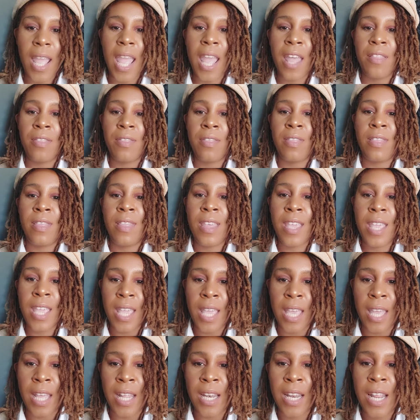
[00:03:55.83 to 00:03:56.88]
And
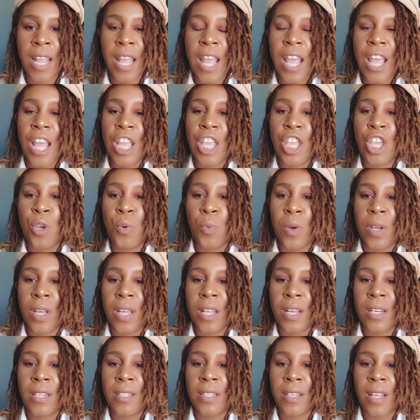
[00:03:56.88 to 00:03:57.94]
then you
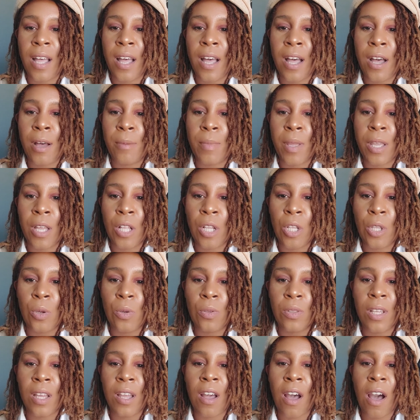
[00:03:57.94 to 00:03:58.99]
would
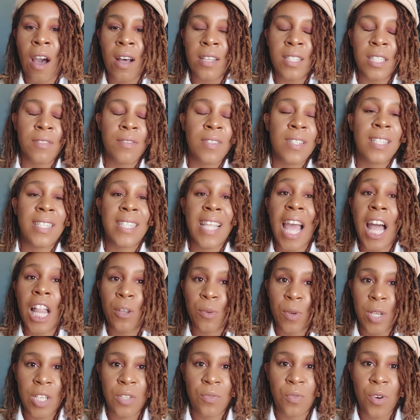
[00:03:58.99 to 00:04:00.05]
include the cost of the
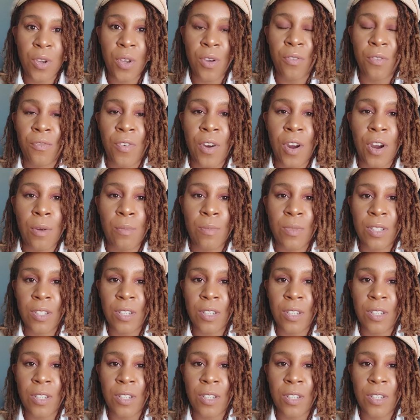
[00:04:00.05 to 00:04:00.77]
salaries for firm.